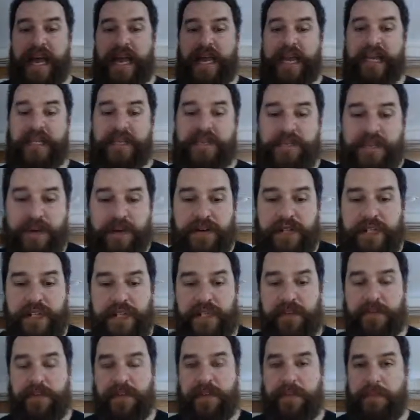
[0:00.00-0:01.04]
is very
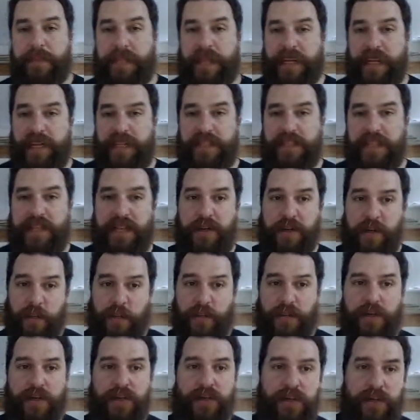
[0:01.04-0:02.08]
simply because in
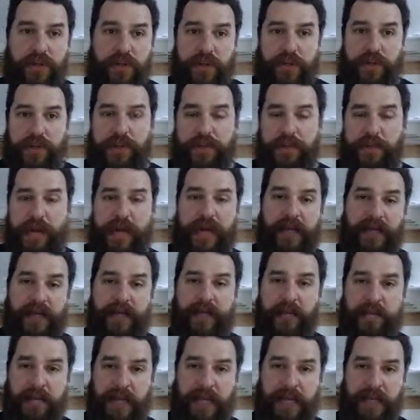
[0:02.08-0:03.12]
order to compel
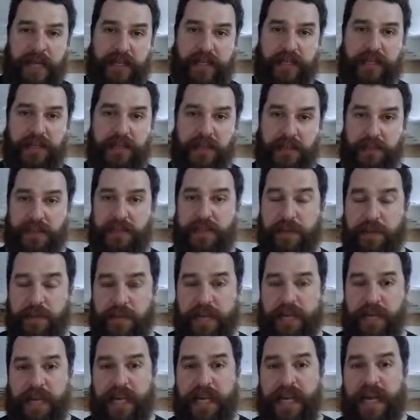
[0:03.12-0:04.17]
somebody else to do
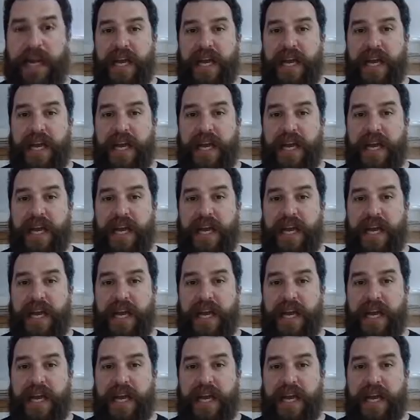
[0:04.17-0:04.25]
something,